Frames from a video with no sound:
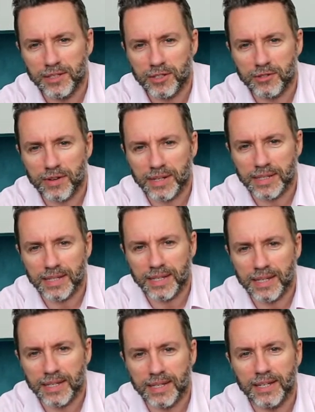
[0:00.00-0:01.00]

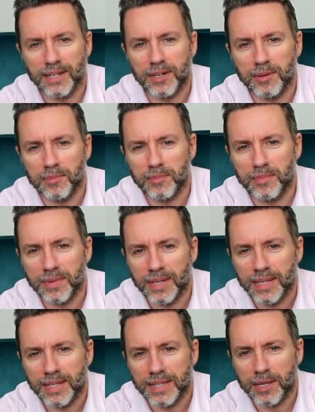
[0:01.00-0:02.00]
Directing.
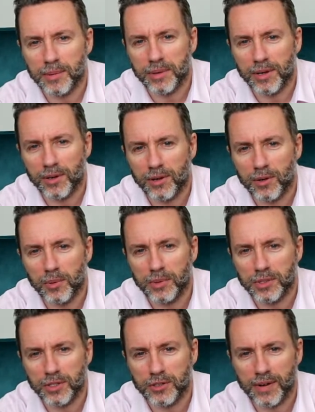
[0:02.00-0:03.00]
There we are.
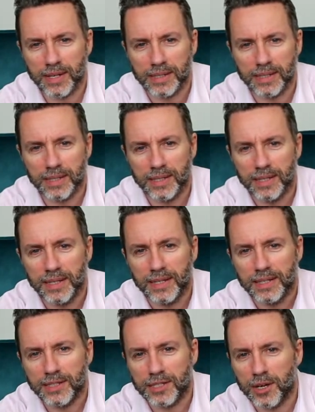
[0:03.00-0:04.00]
Always a director.
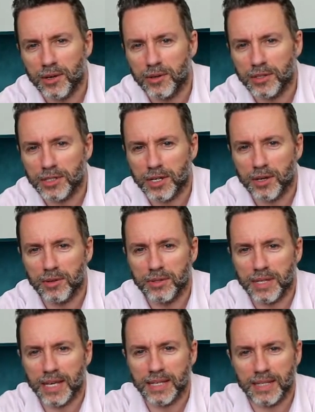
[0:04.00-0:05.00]
So
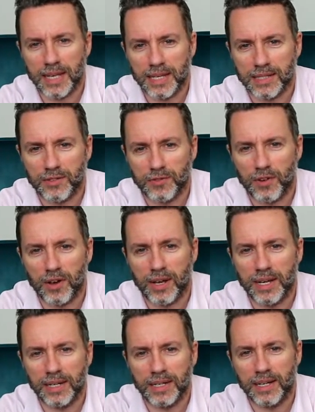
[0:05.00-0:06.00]
that's
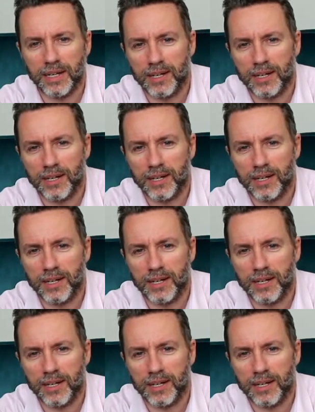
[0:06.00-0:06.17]
fine.